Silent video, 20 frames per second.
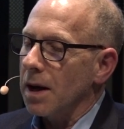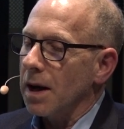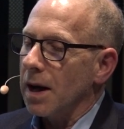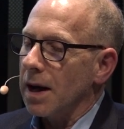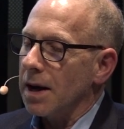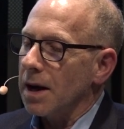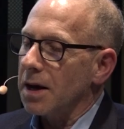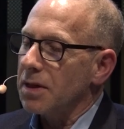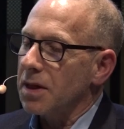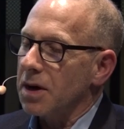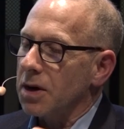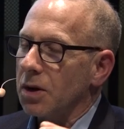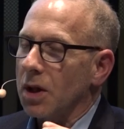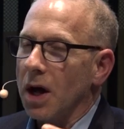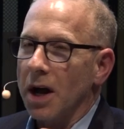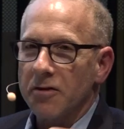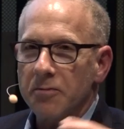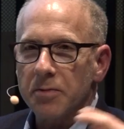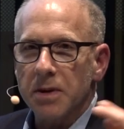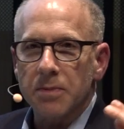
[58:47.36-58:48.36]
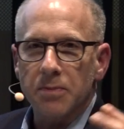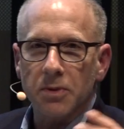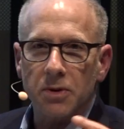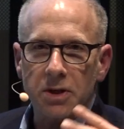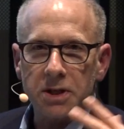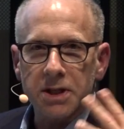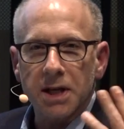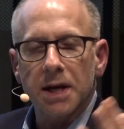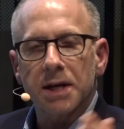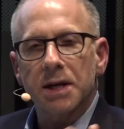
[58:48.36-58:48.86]
and I think a lot of people
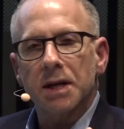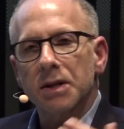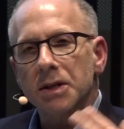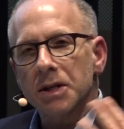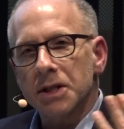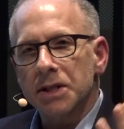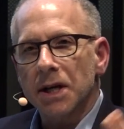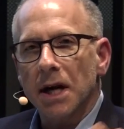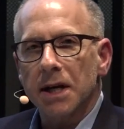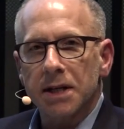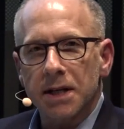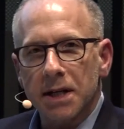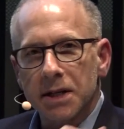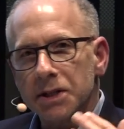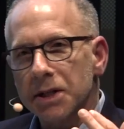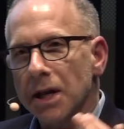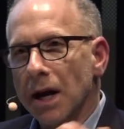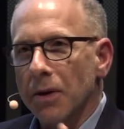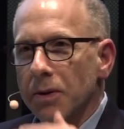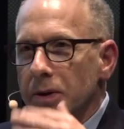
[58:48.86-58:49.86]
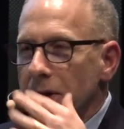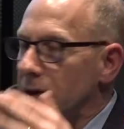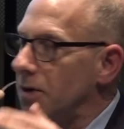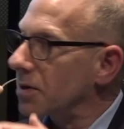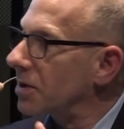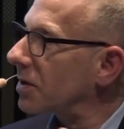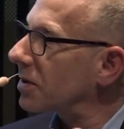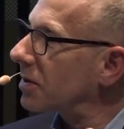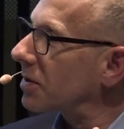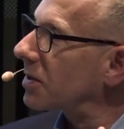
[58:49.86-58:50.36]
are taking these ideas now, and they're
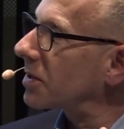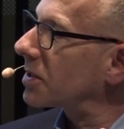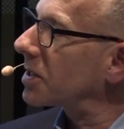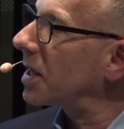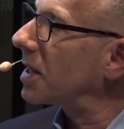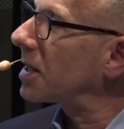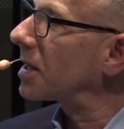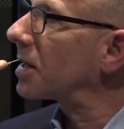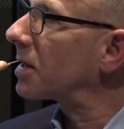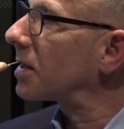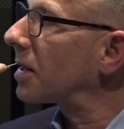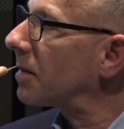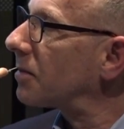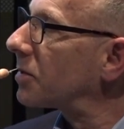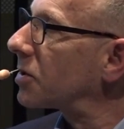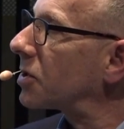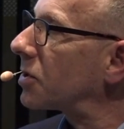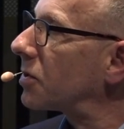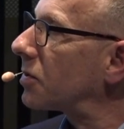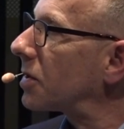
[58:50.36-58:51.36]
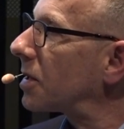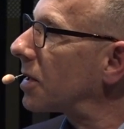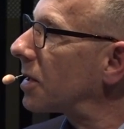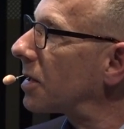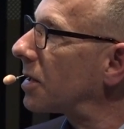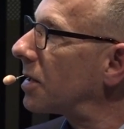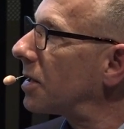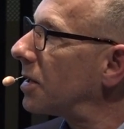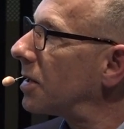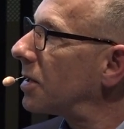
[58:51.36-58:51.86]
they're they're taking them to the
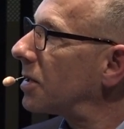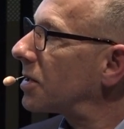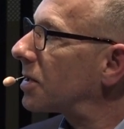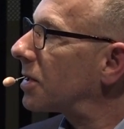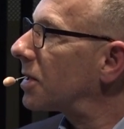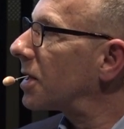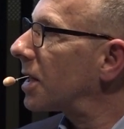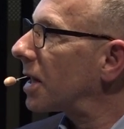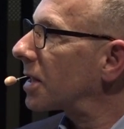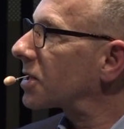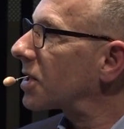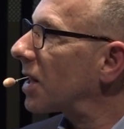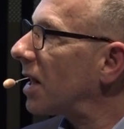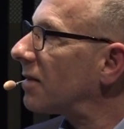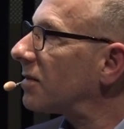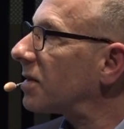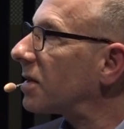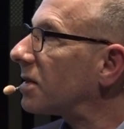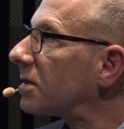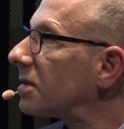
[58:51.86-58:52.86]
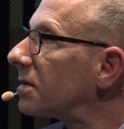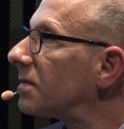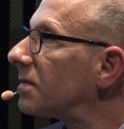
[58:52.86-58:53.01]
to the next level.